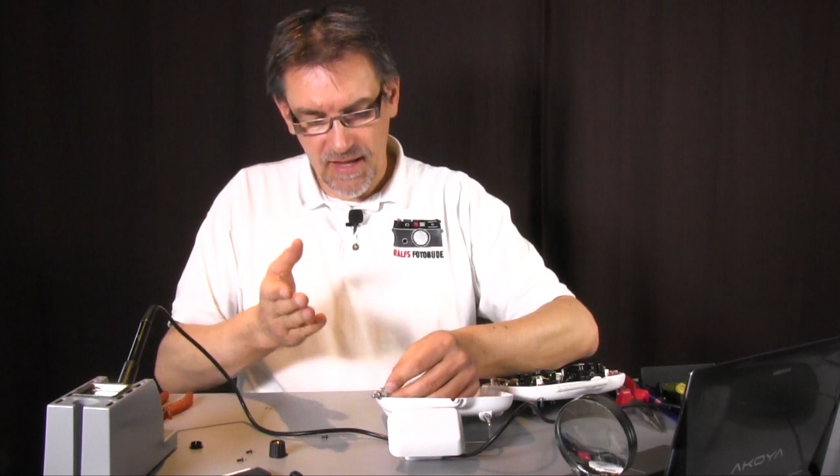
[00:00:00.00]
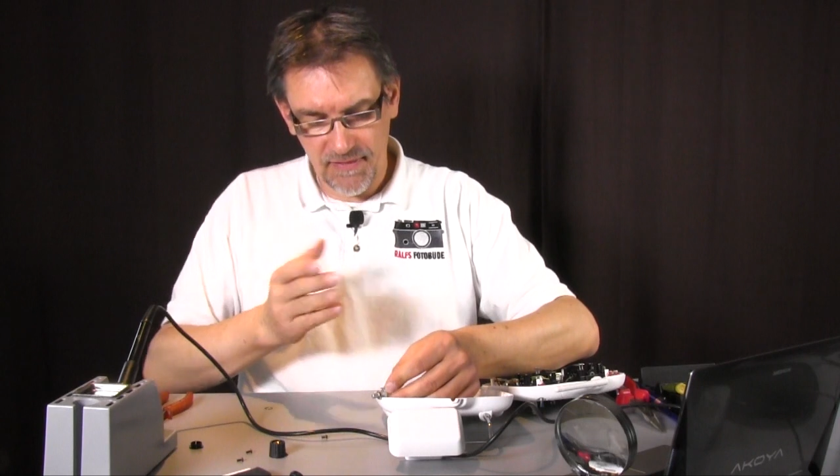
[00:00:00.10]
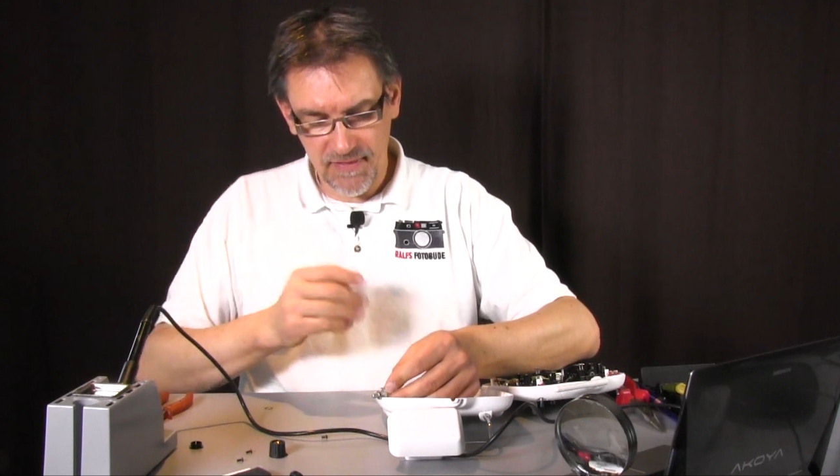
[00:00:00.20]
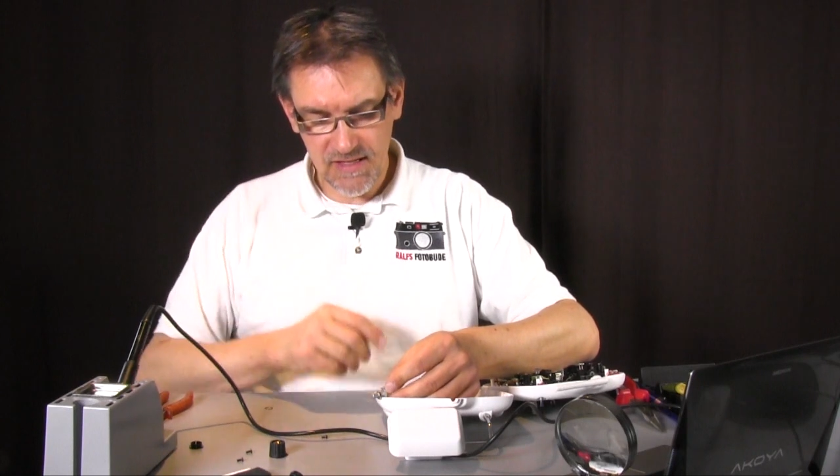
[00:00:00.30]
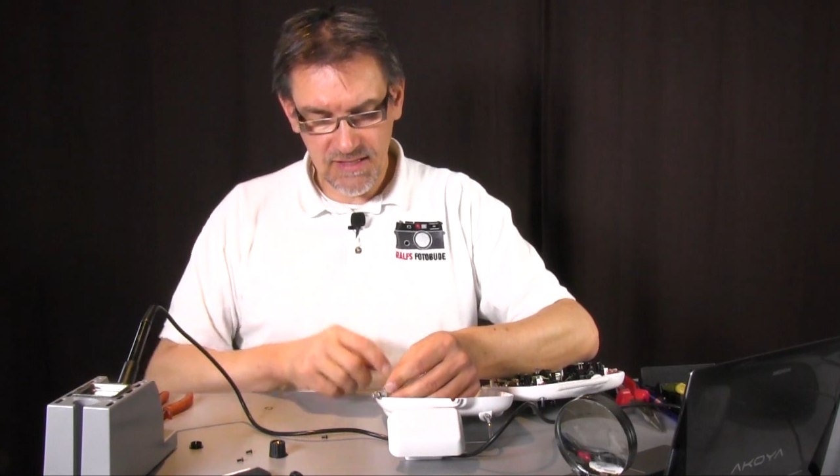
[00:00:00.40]

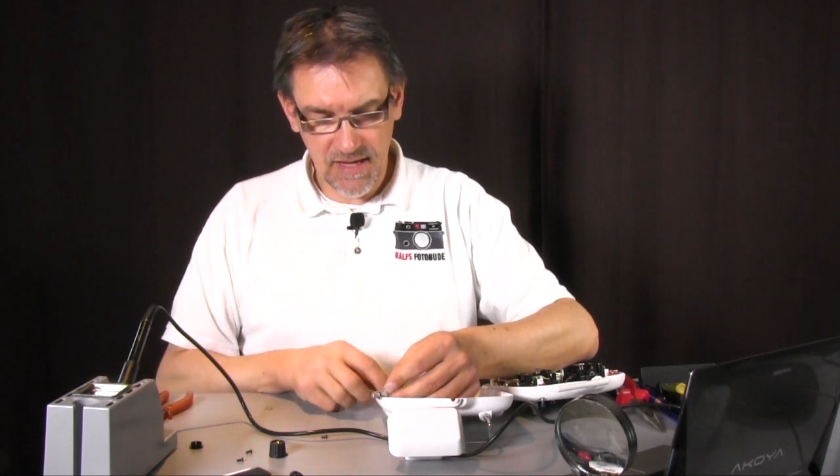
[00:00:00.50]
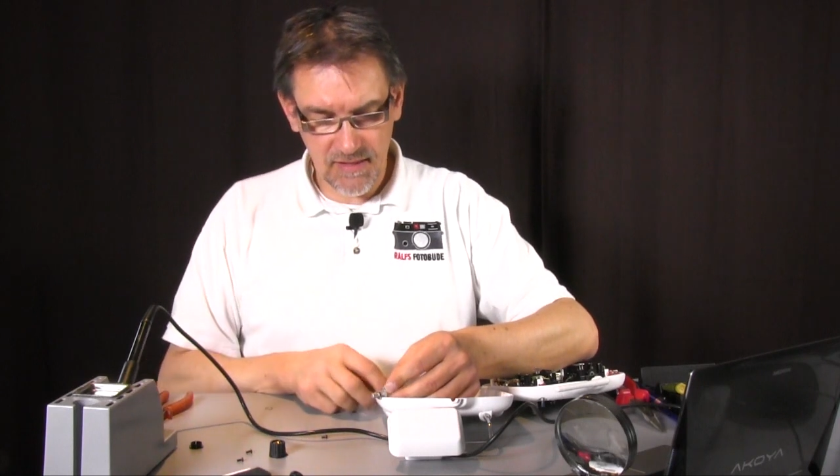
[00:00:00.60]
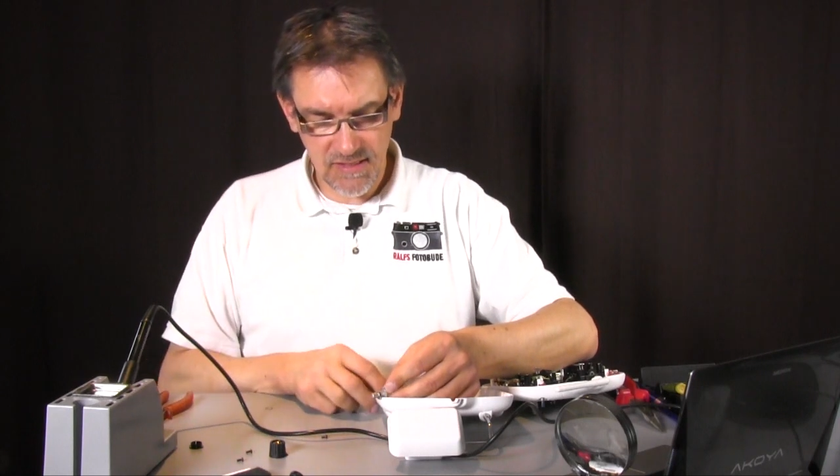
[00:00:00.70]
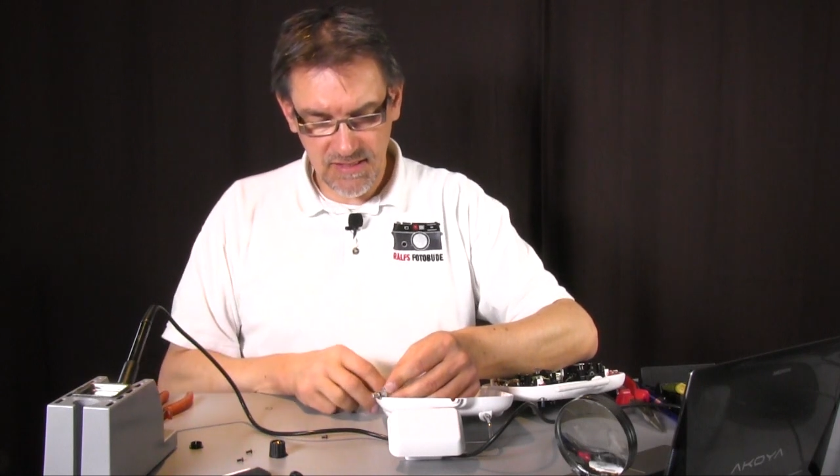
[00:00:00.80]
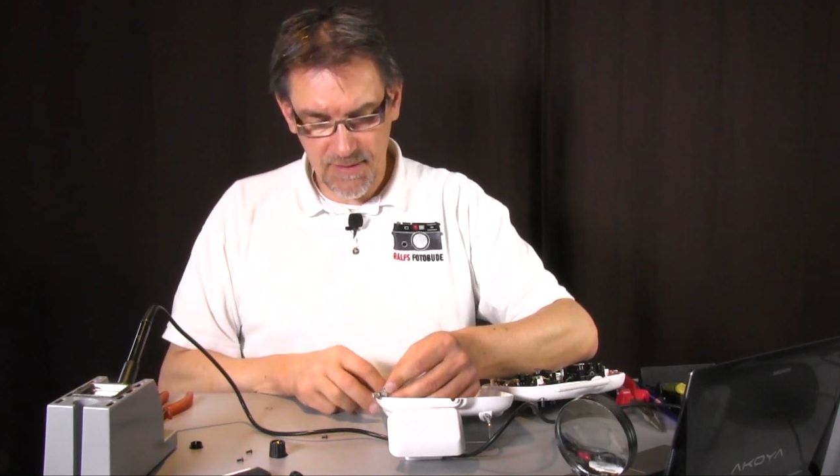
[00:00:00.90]
and these are
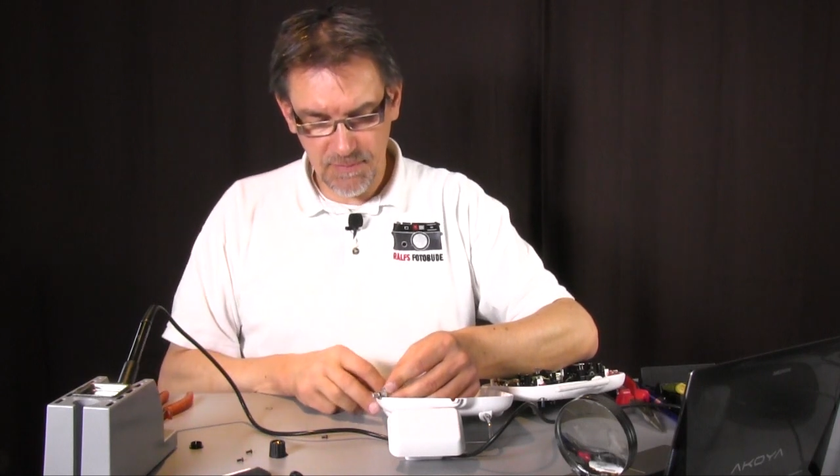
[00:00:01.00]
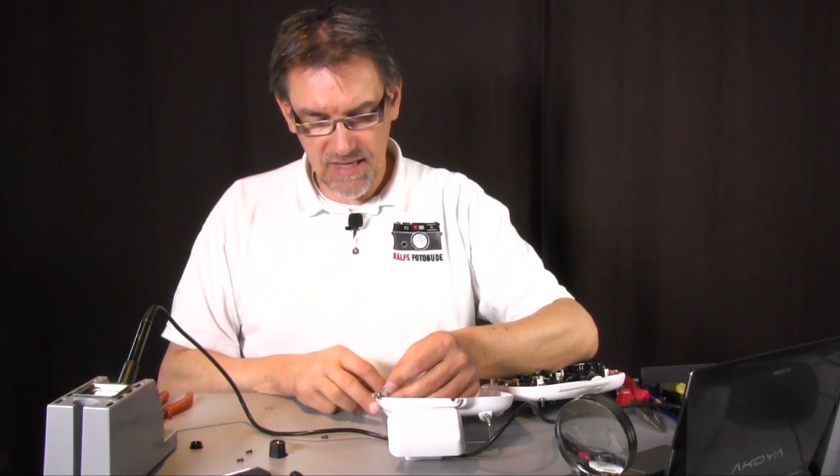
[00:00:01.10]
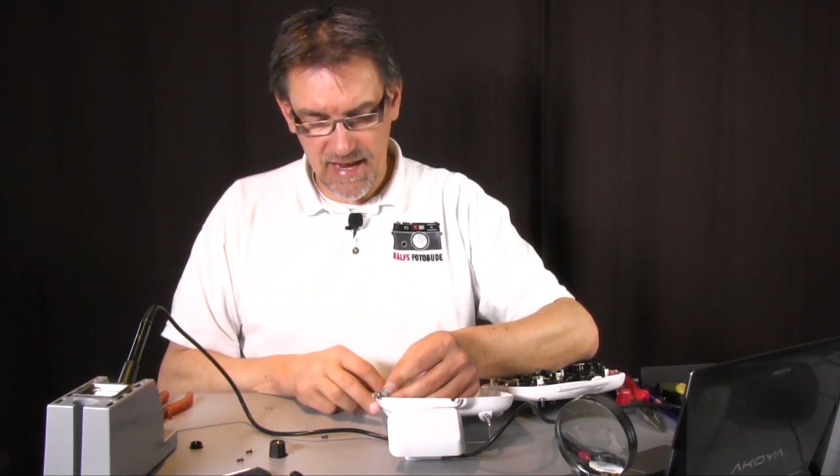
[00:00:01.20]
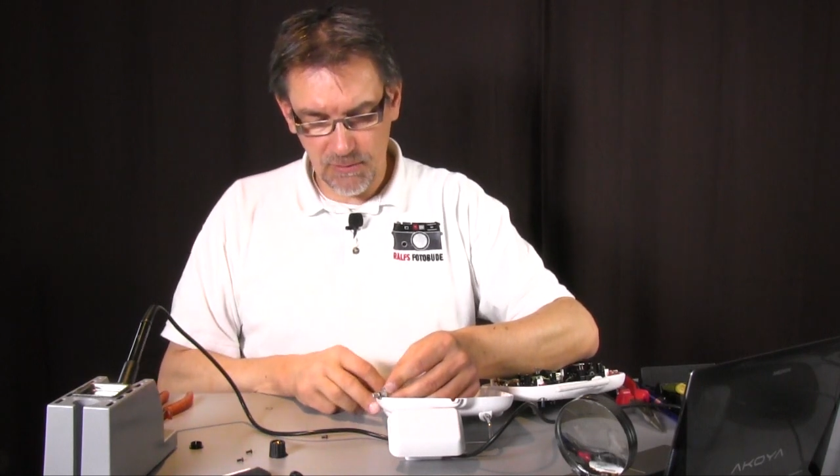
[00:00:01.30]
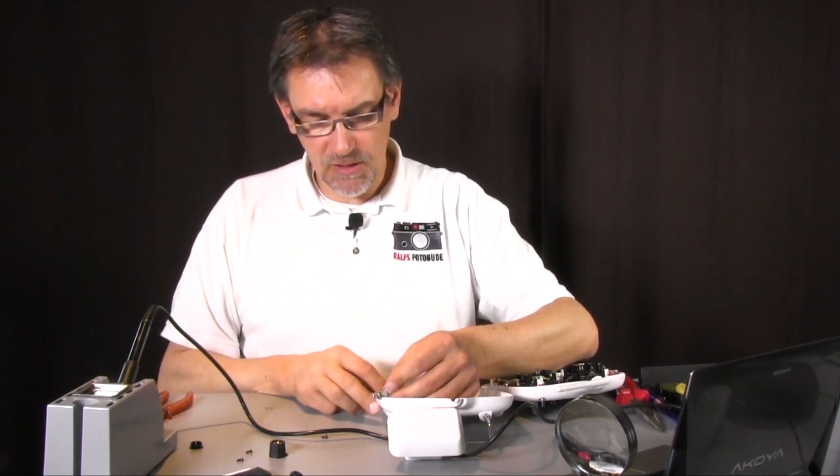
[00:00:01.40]
the steps
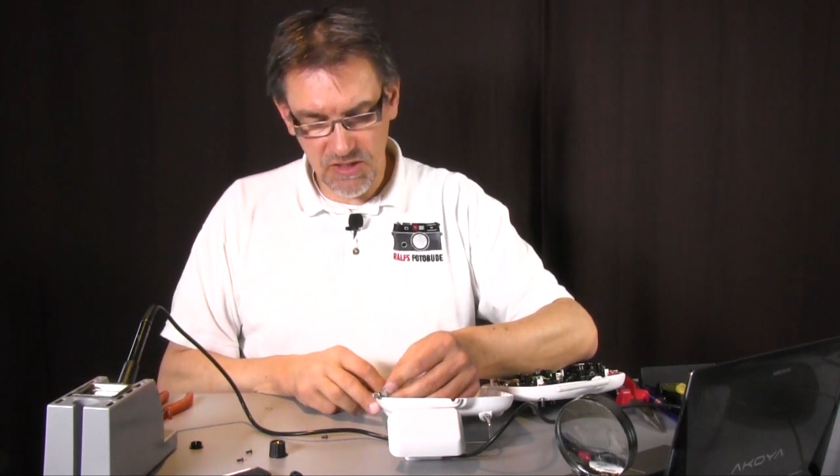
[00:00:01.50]
I will